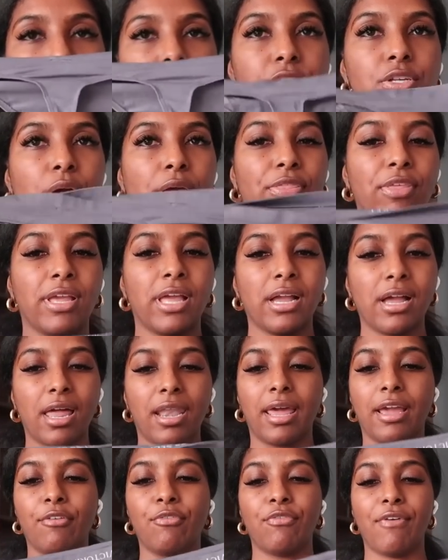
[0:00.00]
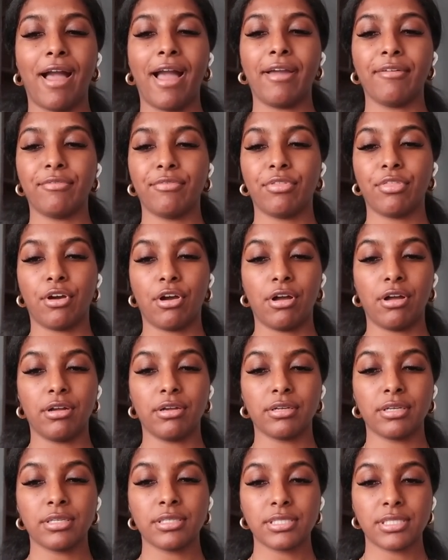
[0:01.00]
So I think I got like five
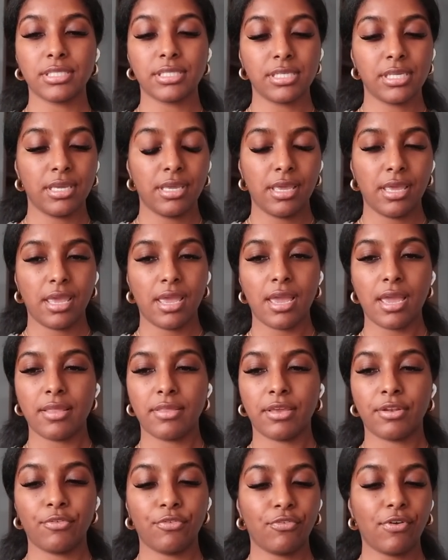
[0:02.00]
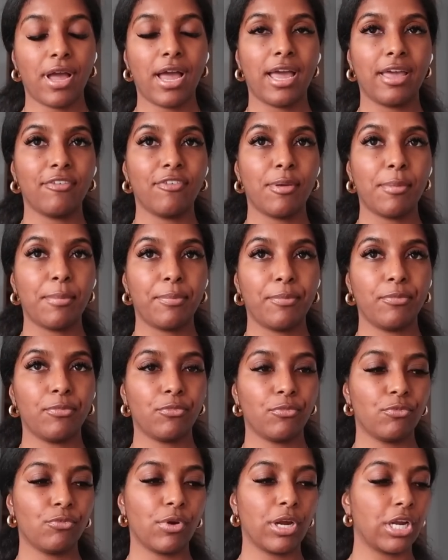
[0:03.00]
thongs and then five
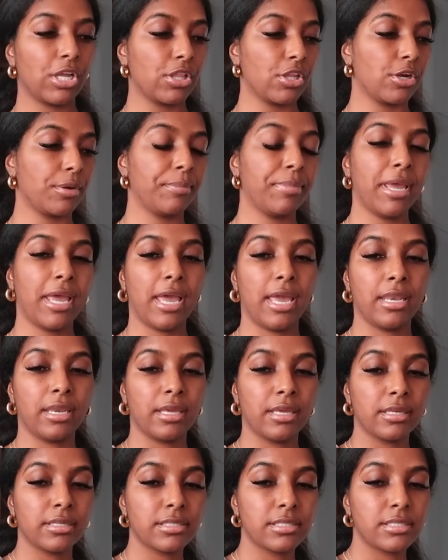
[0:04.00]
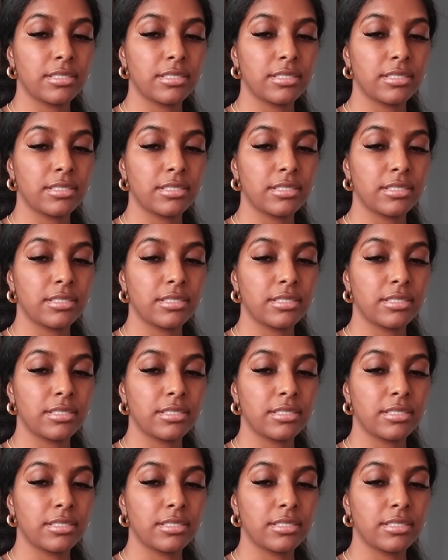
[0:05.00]
regular panties.